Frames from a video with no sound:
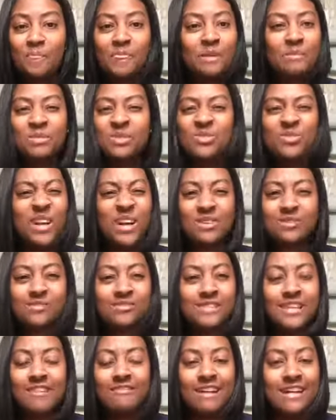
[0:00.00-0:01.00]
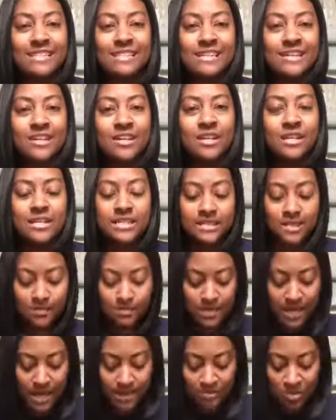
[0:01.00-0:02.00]
but you're not going to stay right there.
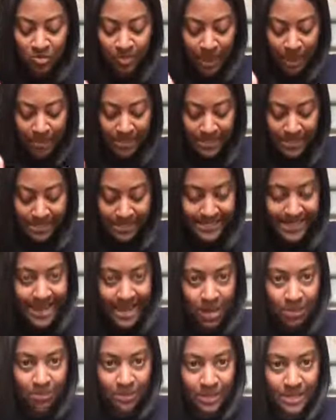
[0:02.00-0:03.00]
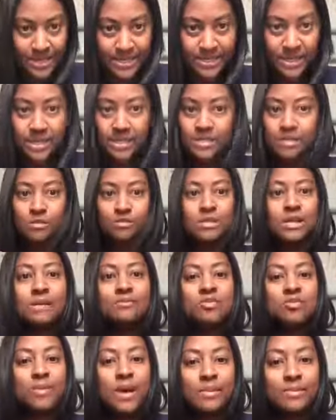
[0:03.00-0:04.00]
Sometimes you might be in a down place.
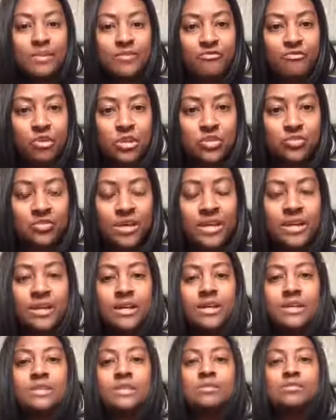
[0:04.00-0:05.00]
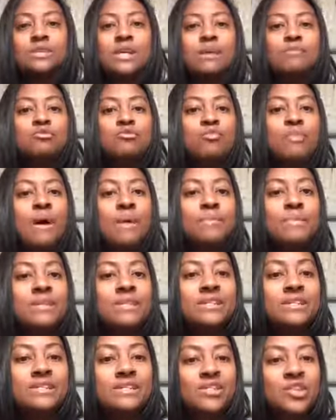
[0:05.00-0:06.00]
Sometimes you might be frustrated. Sometimes you might be
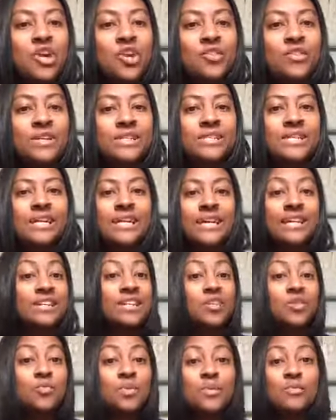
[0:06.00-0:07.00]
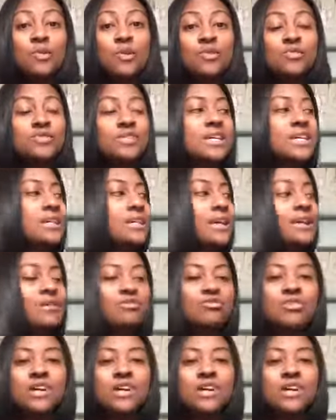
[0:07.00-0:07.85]
discouraged. And other people are going to see and they're going